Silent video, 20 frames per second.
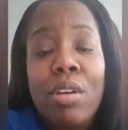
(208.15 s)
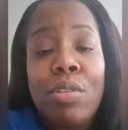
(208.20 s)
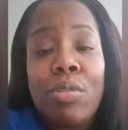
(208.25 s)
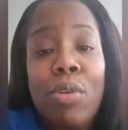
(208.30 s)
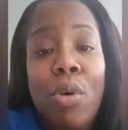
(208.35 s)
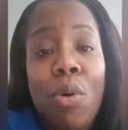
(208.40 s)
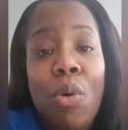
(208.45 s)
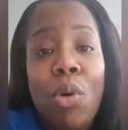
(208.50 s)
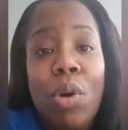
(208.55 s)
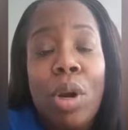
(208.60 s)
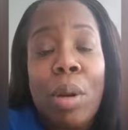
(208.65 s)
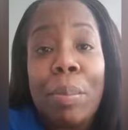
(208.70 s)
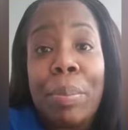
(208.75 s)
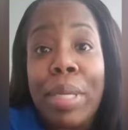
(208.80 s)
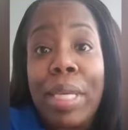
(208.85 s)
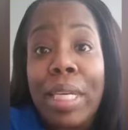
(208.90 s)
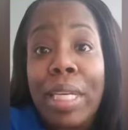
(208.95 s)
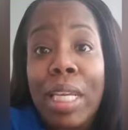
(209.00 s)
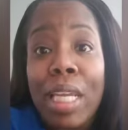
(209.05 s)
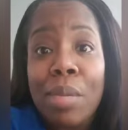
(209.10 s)
for
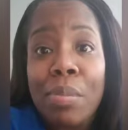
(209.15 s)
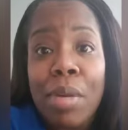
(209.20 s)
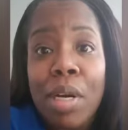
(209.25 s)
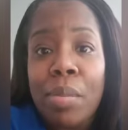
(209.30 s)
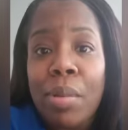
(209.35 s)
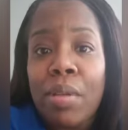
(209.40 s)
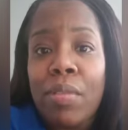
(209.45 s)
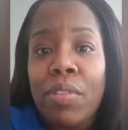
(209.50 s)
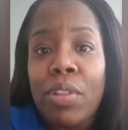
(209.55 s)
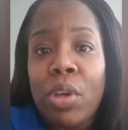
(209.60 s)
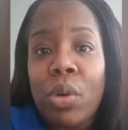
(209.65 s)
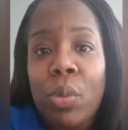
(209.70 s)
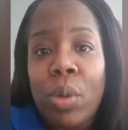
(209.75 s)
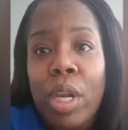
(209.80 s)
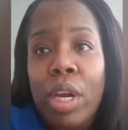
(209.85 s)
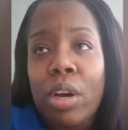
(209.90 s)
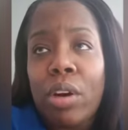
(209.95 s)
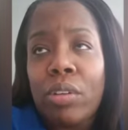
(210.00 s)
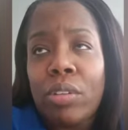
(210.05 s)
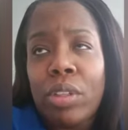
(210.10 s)
beating him up, even though
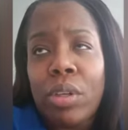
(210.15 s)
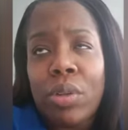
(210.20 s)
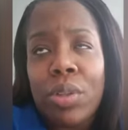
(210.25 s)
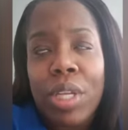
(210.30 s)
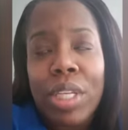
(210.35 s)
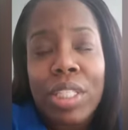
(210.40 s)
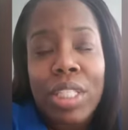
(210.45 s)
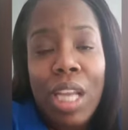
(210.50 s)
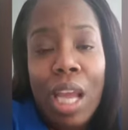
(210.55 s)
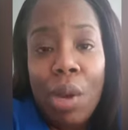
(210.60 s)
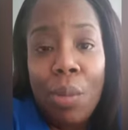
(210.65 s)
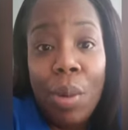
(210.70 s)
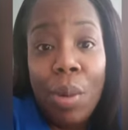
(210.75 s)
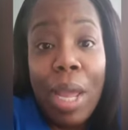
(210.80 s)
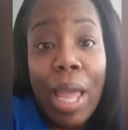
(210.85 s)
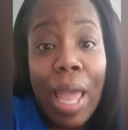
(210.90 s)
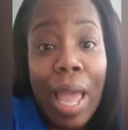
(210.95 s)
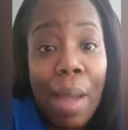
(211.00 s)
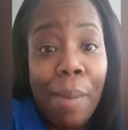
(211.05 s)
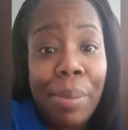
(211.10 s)
we all know that's not
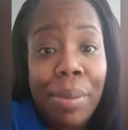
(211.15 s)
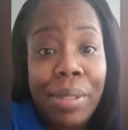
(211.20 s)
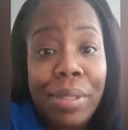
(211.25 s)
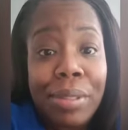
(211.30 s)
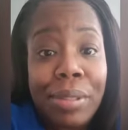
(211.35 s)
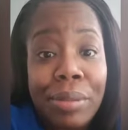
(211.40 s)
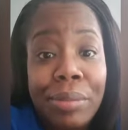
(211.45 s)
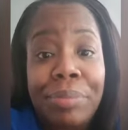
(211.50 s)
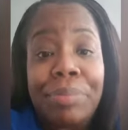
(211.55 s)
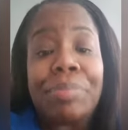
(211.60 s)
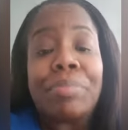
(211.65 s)
what happened.